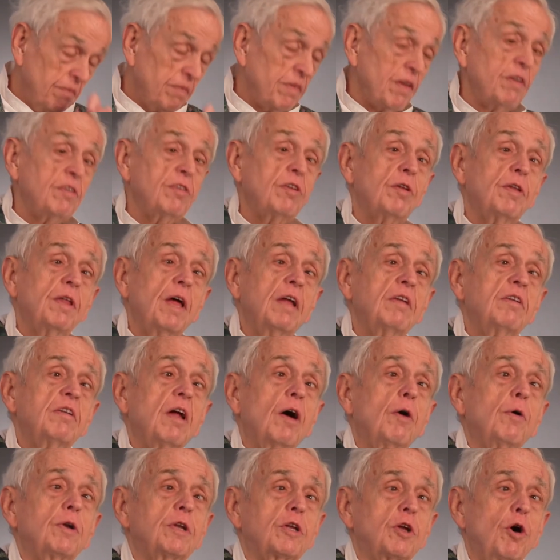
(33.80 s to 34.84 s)
So that's
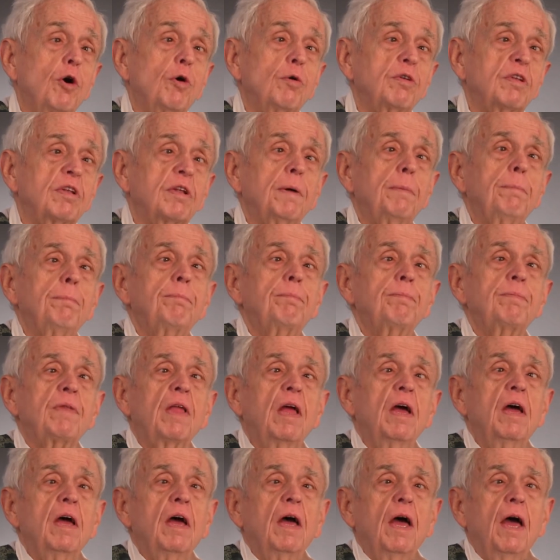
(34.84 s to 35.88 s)
how it goes.
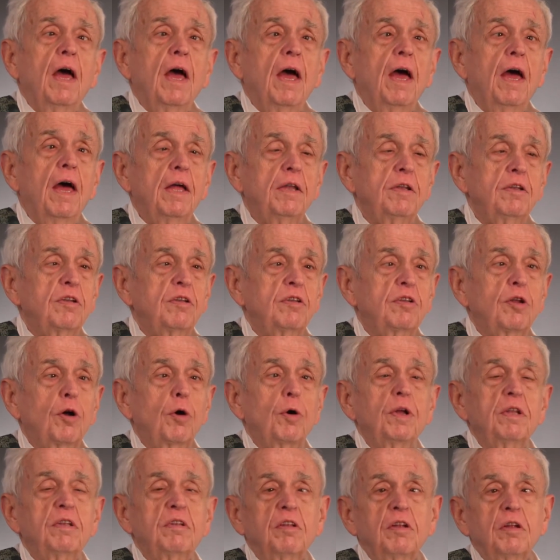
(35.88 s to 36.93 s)
And
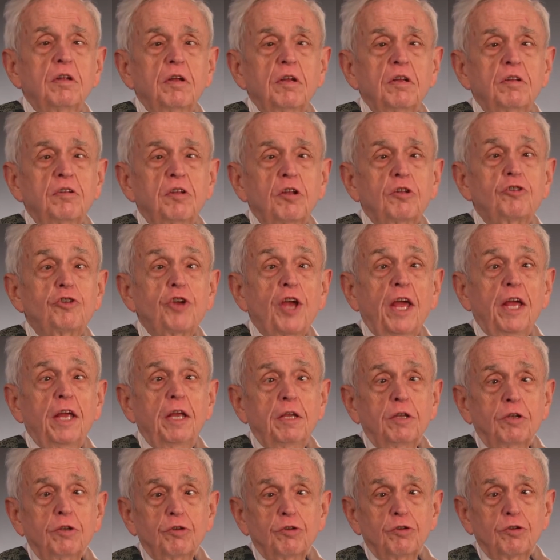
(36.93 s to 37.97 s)
so it's a
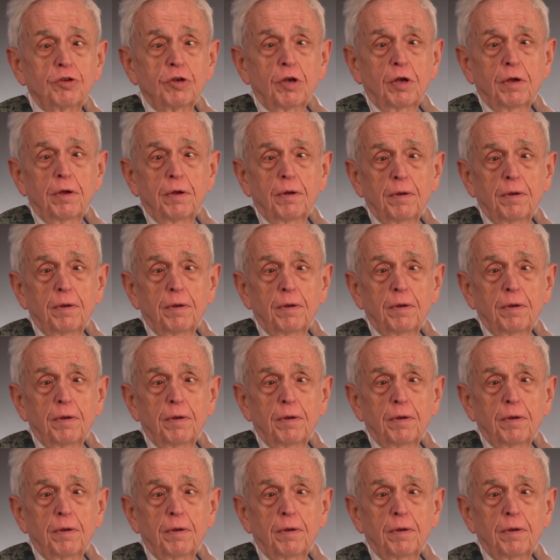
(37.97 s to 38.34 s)
change